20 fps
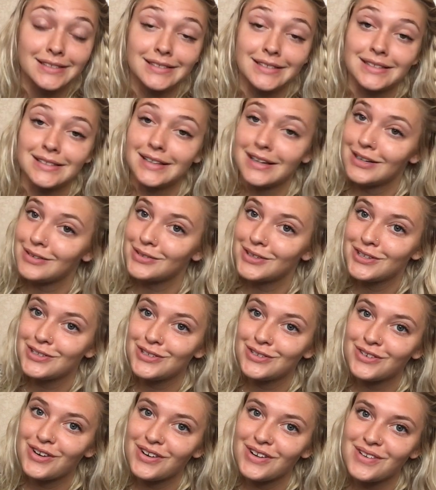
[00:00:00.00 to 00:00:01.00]
did not want to
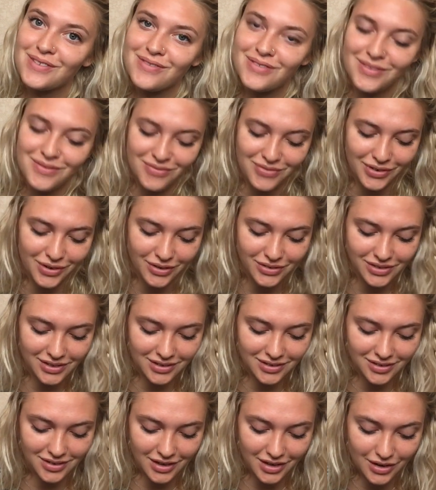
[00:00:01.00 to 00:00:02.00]
do Rodan and Fields
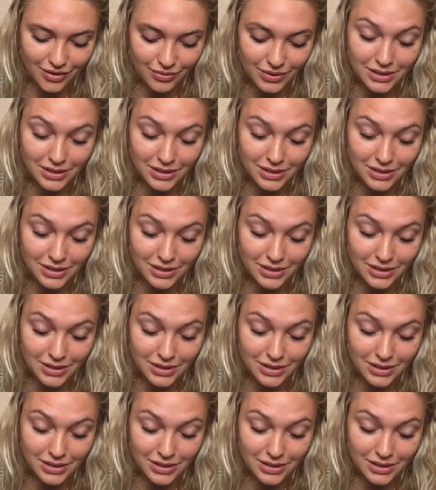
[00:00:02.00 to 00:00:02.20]
because they're